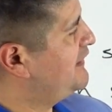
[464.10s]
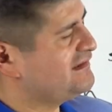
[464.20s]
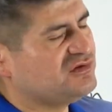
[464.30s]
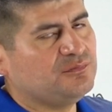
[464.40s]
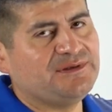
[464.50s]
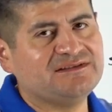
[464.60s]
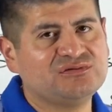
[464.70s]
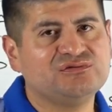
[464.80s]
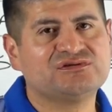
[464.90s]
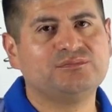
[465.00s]
want it to be
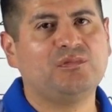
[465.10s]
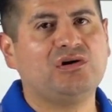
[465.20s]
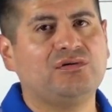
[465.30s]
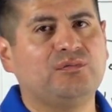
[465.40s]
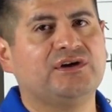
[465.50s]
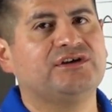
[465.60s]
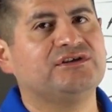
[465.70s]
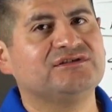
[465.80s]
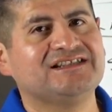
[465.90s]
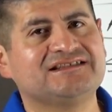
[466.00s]
too small where
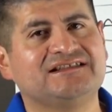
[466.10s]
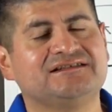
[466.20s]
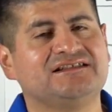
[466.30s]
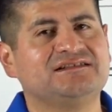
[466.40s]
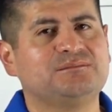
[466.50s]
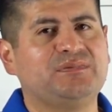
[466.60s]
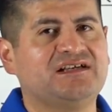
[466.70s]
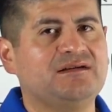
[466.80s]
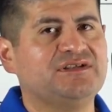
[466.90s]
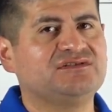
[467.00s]
your distance is
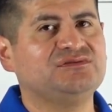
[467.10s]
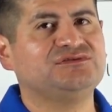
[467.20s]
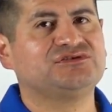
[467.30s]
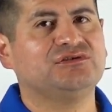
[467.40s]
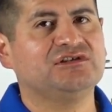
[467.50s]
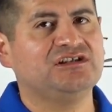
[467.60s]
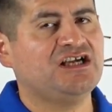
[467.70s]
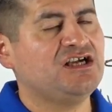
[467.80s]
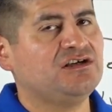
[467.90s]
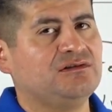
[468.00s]
becoming too short,
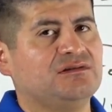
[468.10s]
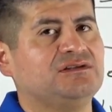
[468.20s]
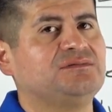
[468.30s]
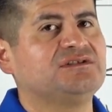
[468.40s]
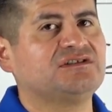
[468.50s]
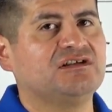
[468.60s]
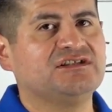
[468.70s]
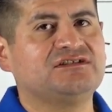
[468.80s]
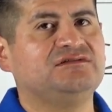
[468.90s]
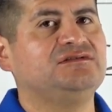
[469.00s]
or else we start
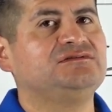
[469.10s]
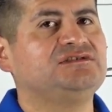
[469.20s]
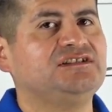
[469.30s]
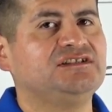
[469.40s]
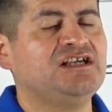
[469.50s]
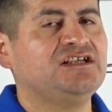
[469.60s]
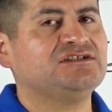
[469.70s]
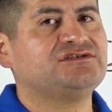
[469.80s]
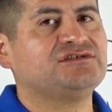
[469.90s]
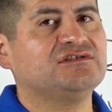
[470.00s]
introducing
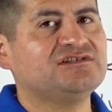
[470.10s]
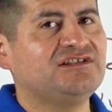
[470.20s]
short